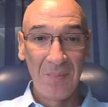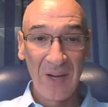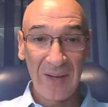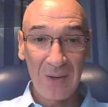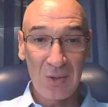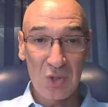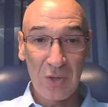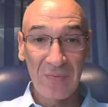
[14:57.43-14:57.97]

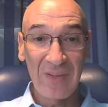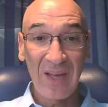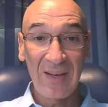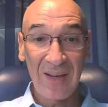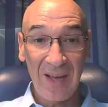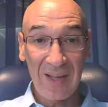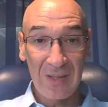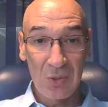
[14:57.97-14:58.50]
Microsoft
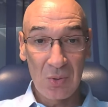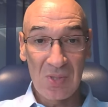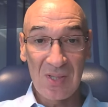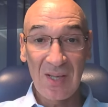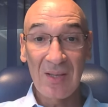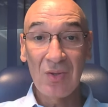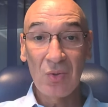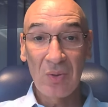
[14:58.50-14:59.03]
and ADU
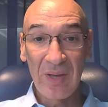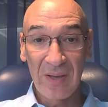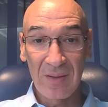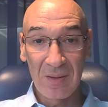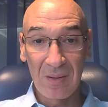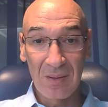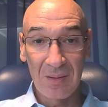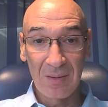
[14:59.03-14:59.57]
stand
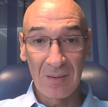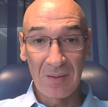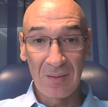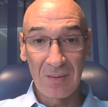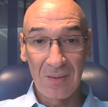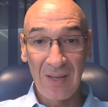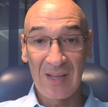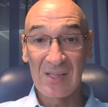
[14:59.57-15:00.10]
together
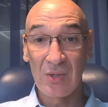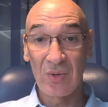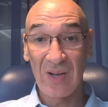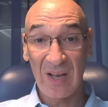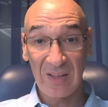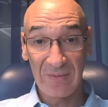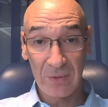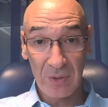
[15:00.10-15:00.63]
as your
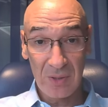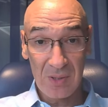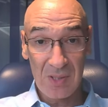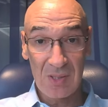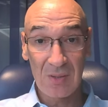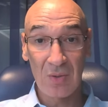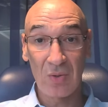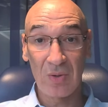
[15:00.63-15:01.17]
advocates,